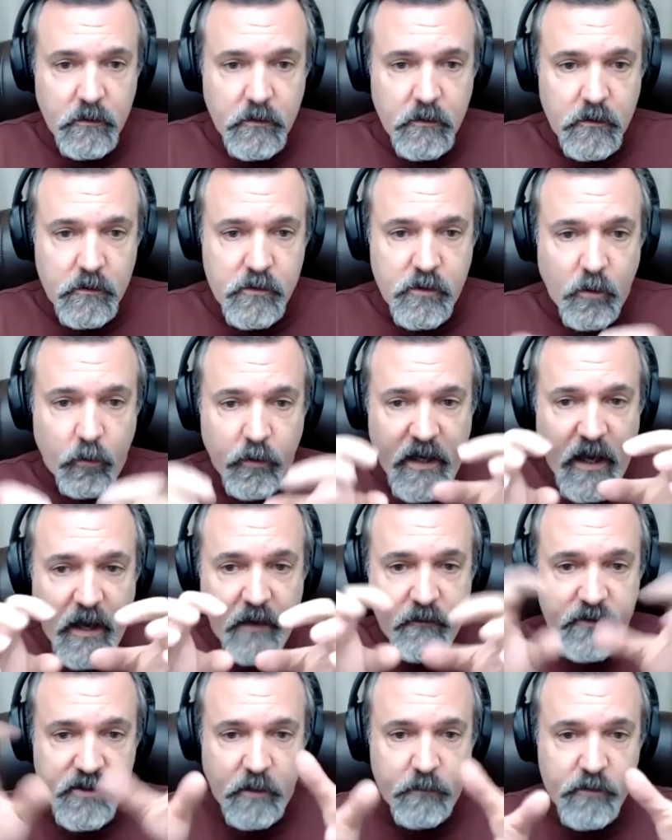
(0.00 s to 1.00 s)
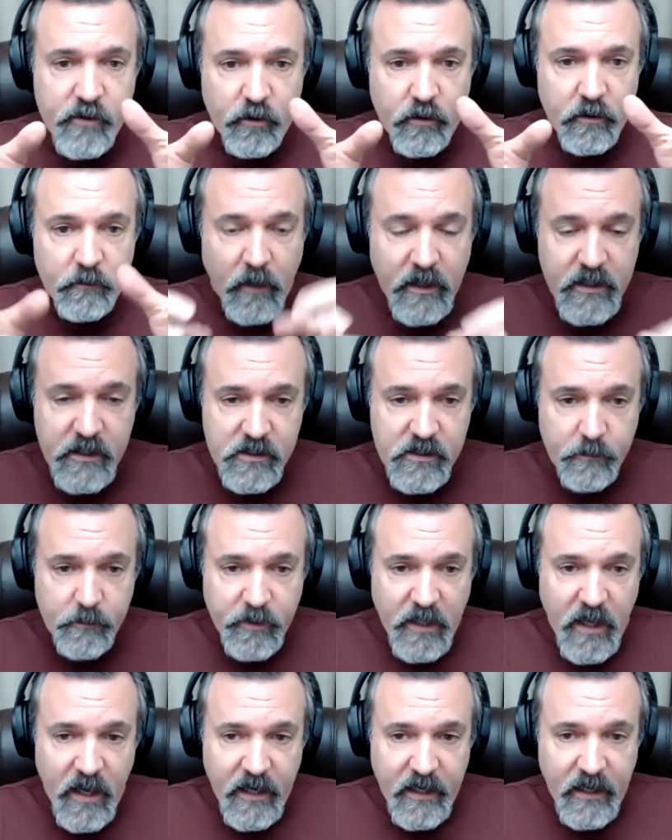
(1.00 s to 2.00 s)
So we have some certain money
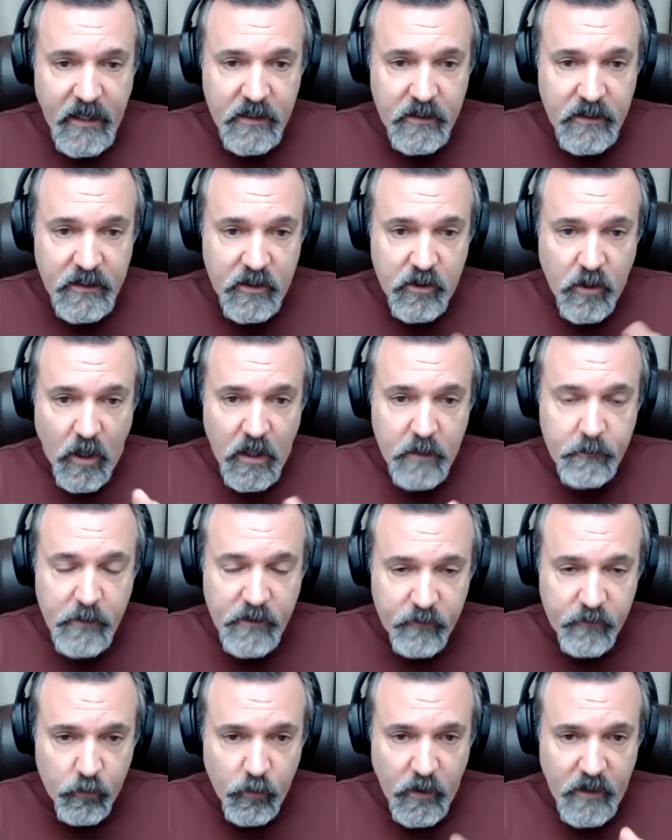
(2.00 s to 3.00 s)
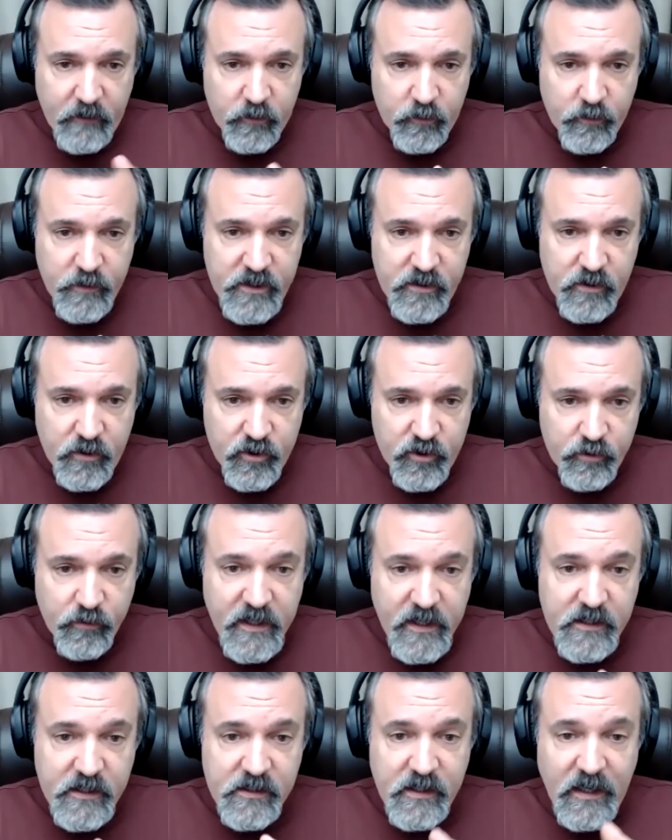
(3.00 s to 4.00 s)
supply and the economy, for whatever reason,
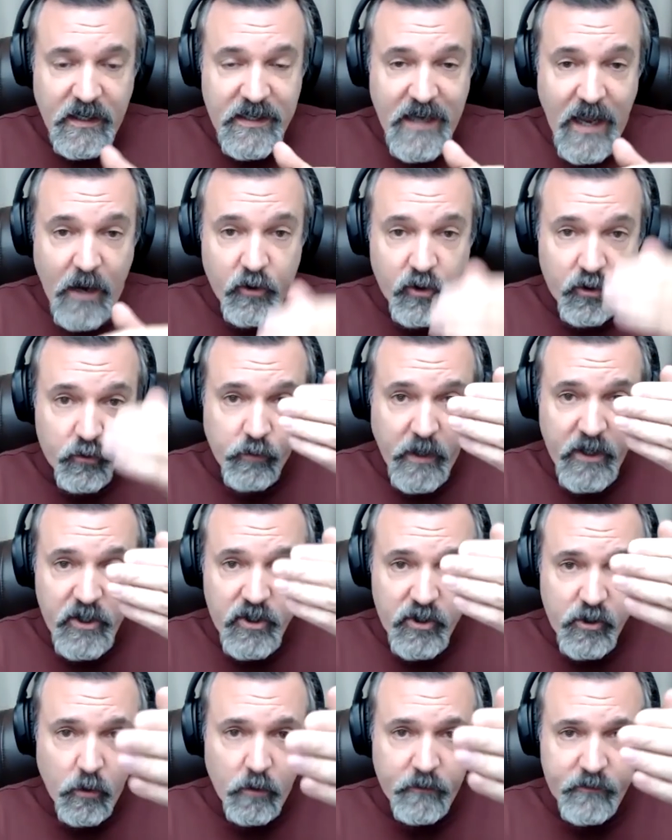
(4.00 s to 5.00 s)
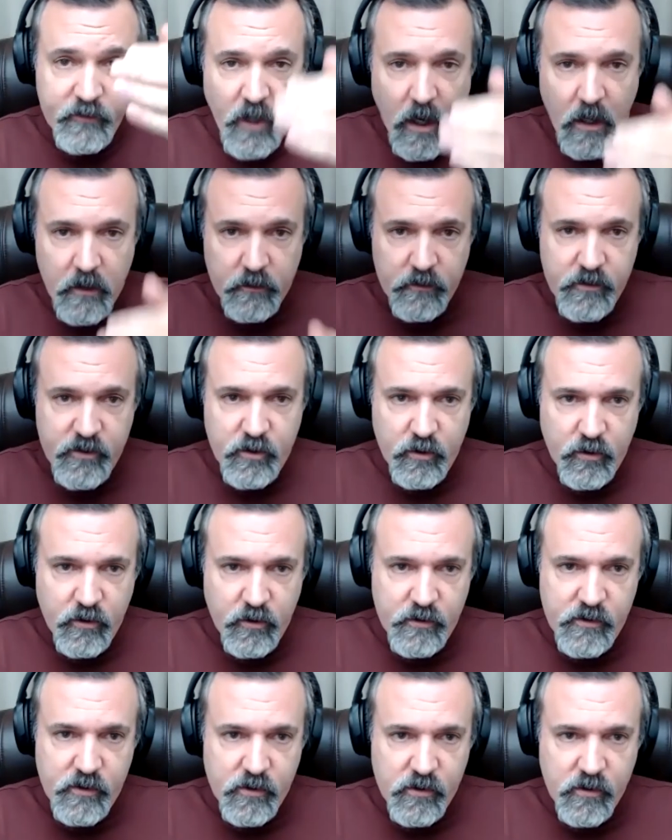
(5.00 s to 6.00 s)
shrinks, and now your ratio of dollars to
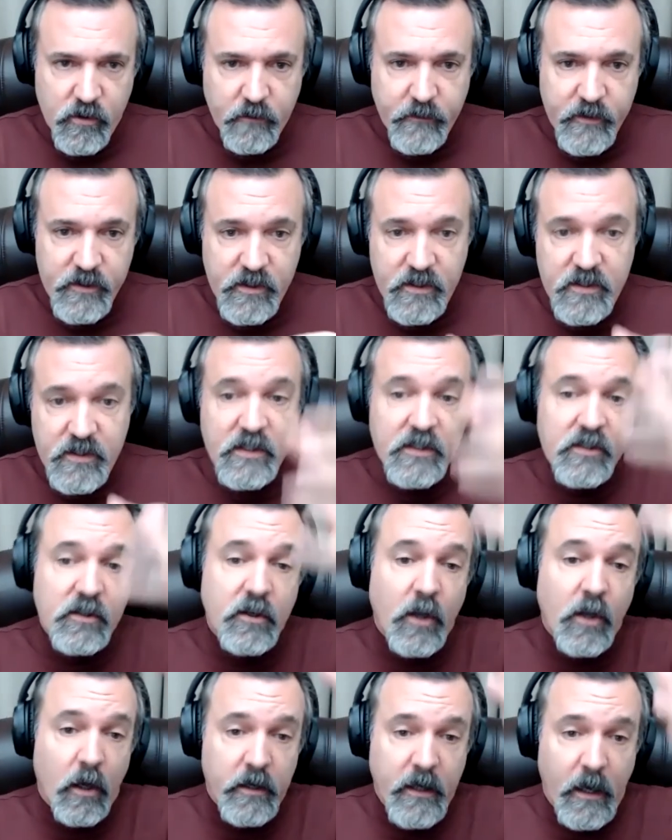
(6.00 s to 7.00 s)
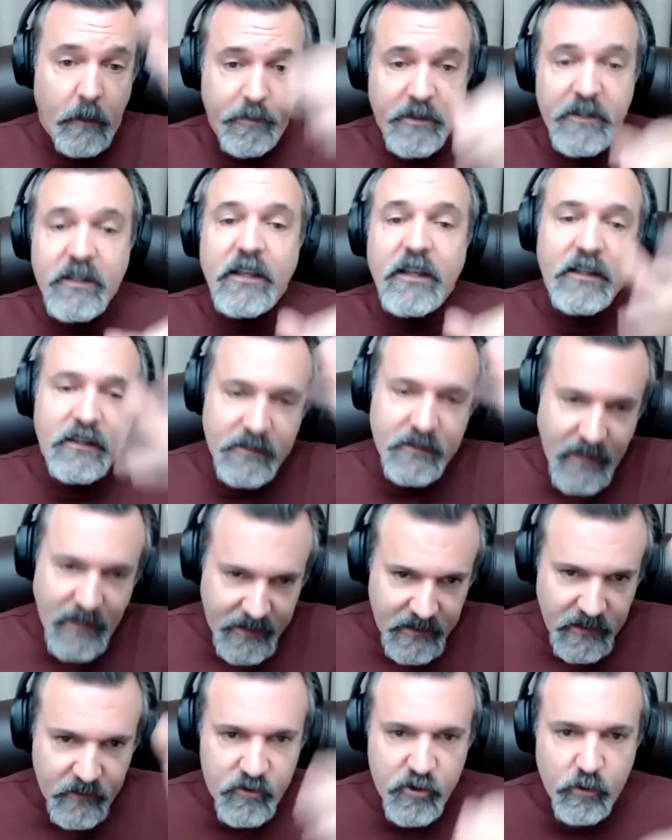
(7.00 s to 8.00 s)
goods and services has gone up.
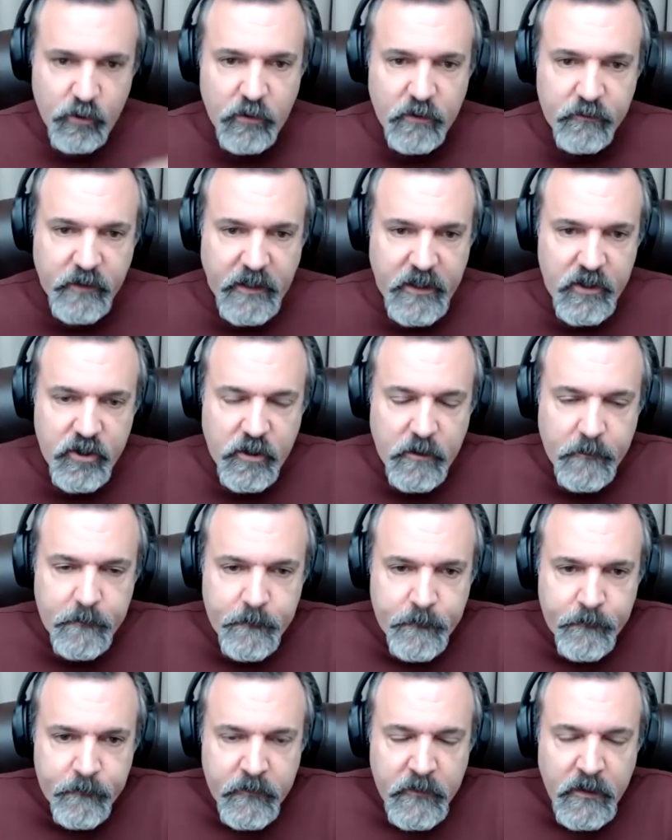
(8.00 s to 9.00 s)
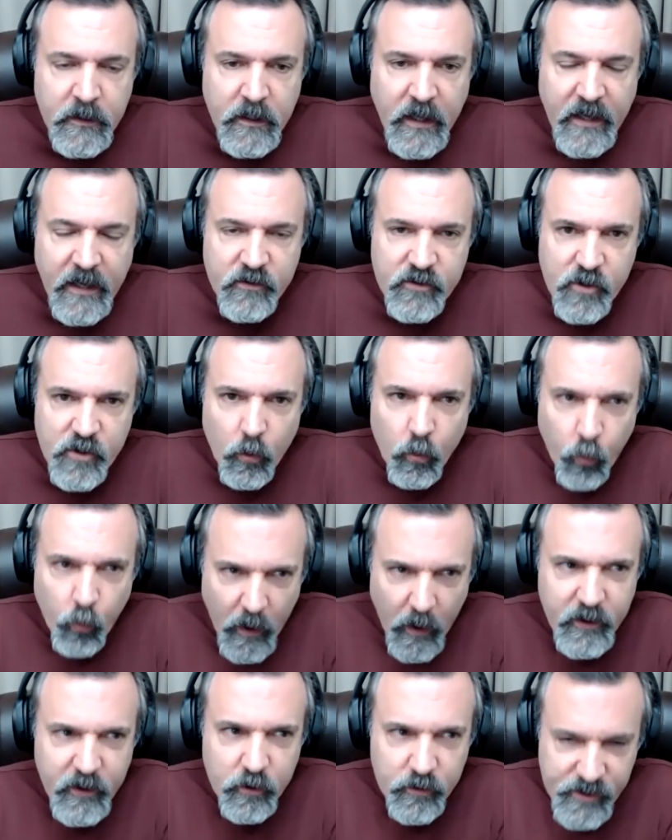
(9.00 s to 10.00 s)
That gives you inflation. And so
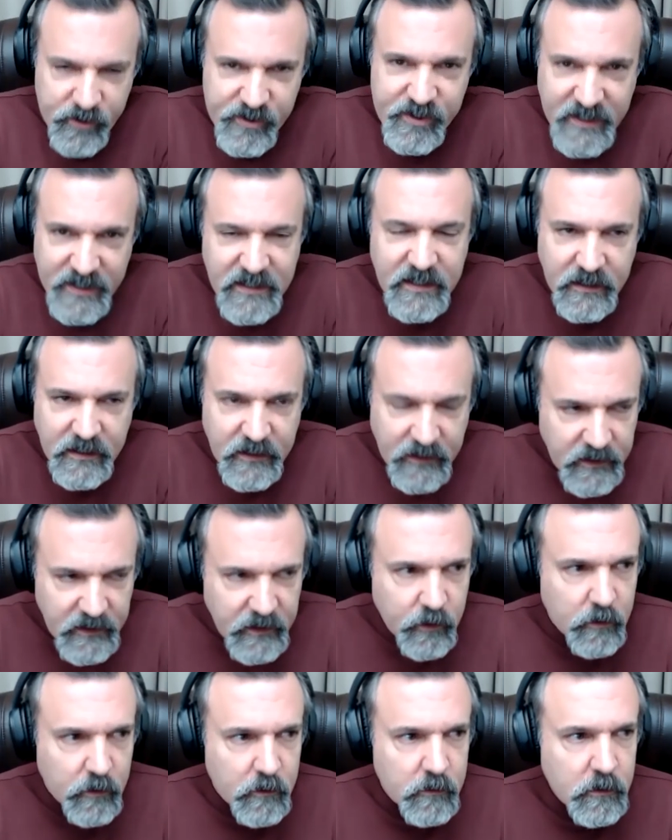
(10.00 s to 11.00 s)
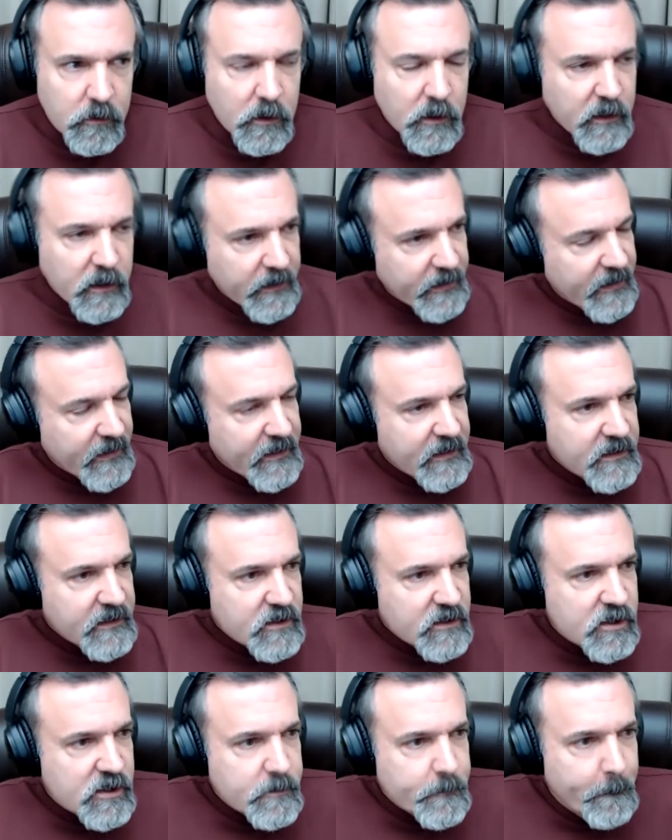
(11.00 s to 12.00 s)
what you're seeing here
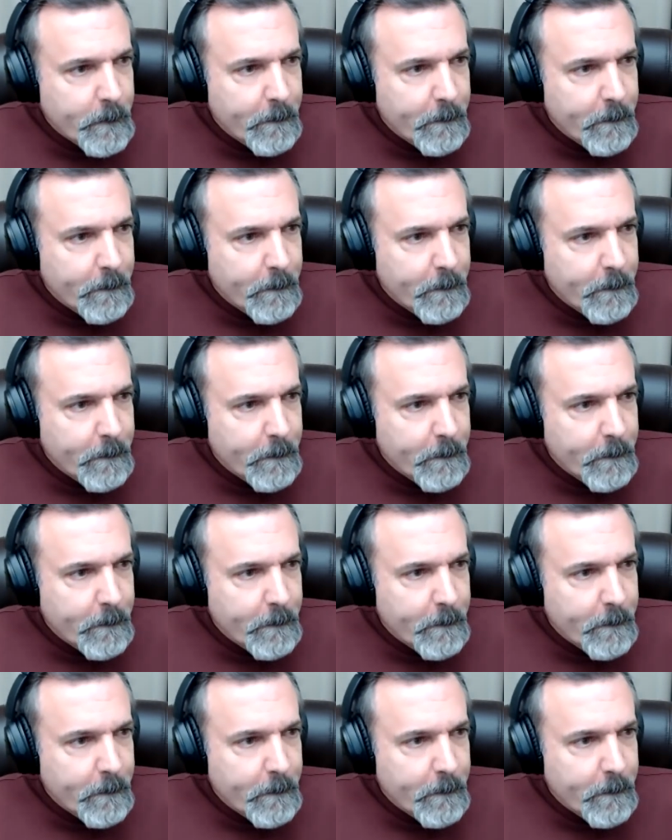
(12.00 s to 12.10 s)
is